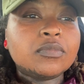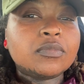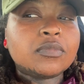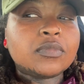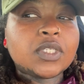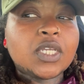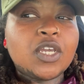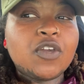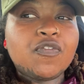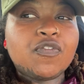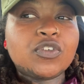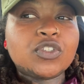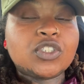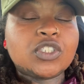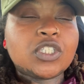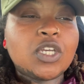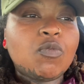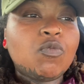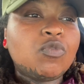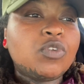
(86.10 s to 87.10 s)
And for
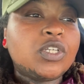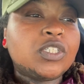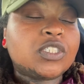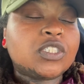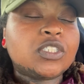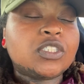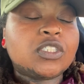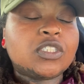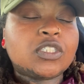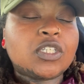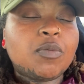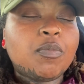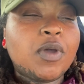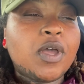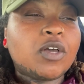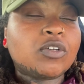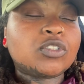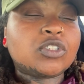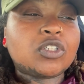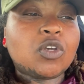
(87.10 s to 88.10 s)
some reason,
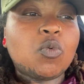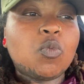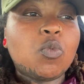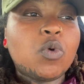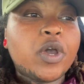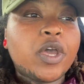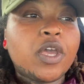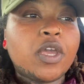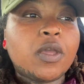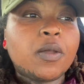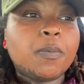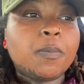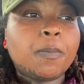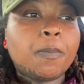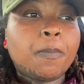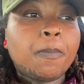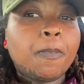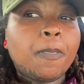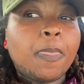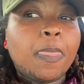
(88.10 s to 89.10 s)
somehow, some way,
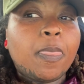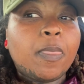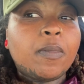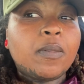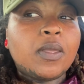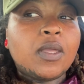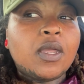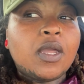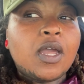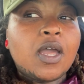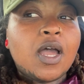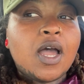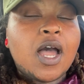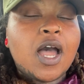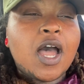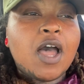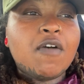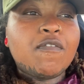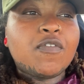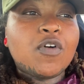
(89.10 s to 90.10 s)

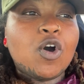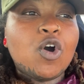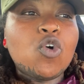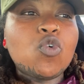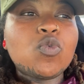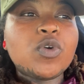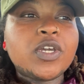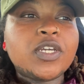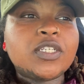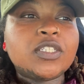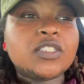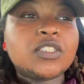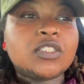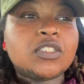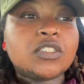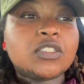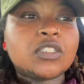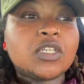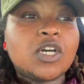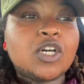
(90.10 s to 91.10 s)
I've
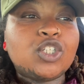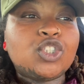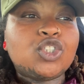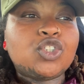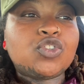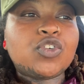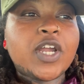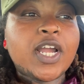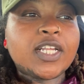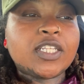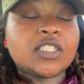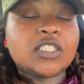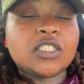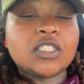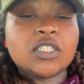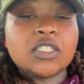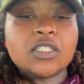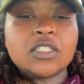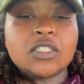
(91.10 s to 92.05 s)
always attracted